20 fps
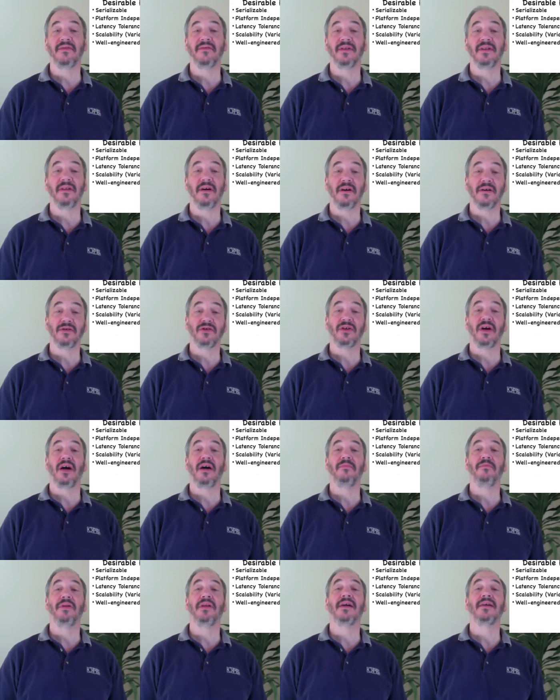with large
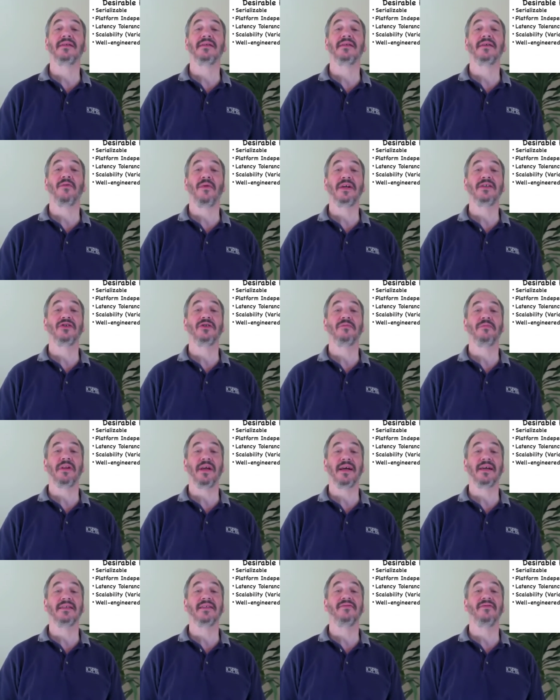complex sequential
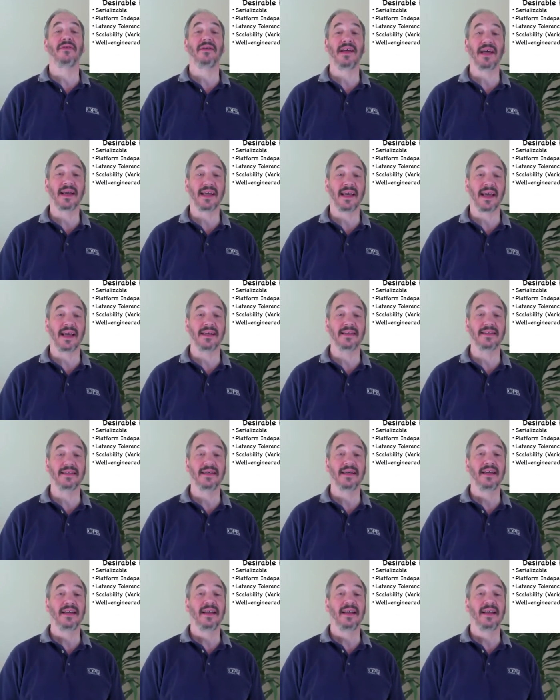plans for decades,